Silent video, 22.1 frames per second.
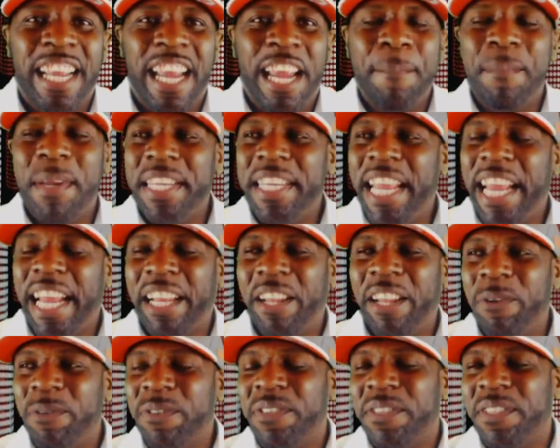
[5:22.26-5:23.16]
Ain't been that
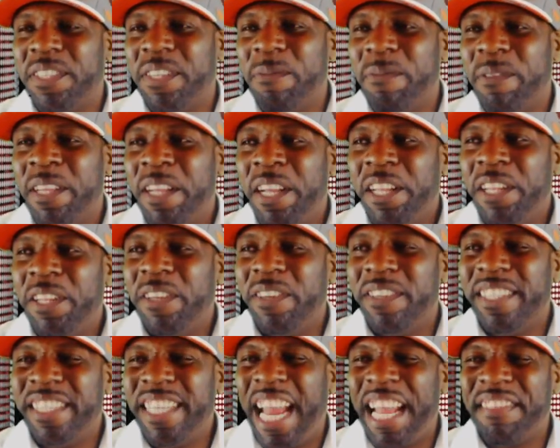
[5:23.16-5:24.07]
close to some
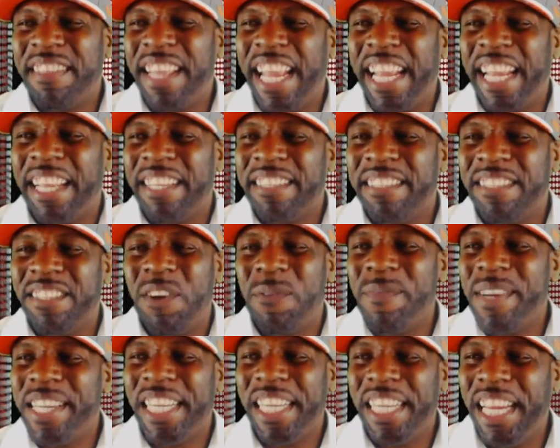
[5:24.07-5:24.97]
little tight thing in
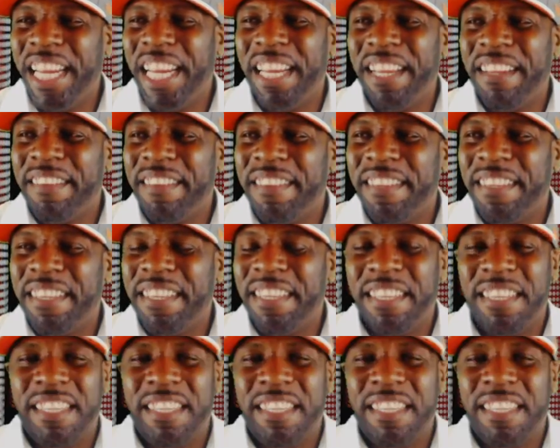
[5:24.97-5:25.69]
so many years.